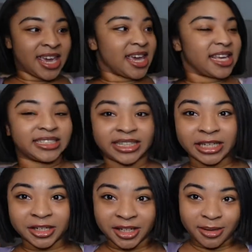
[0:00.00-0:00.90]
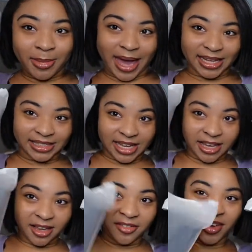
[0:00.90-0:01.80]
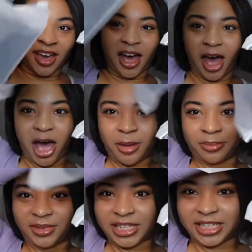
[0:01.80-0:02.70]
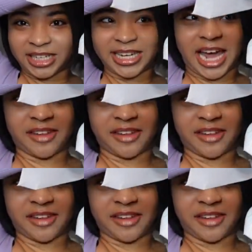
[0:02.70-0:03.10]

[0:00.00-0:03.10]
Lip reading: is literally massive. Literally not